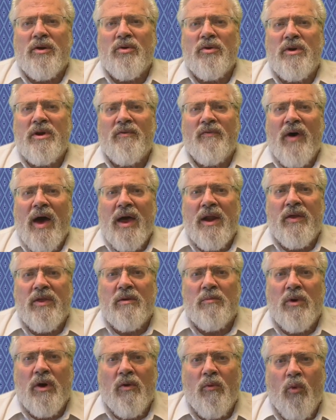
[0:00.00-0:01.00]
who divided
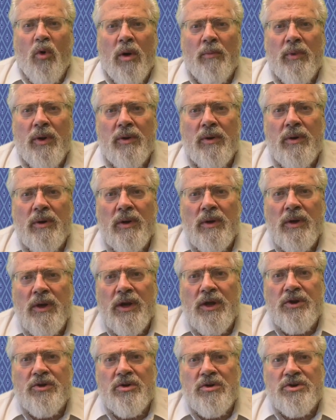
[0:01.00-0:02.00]
the Book of Mormon
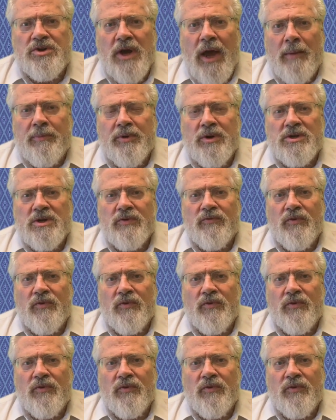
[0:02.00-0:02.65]
into chapters and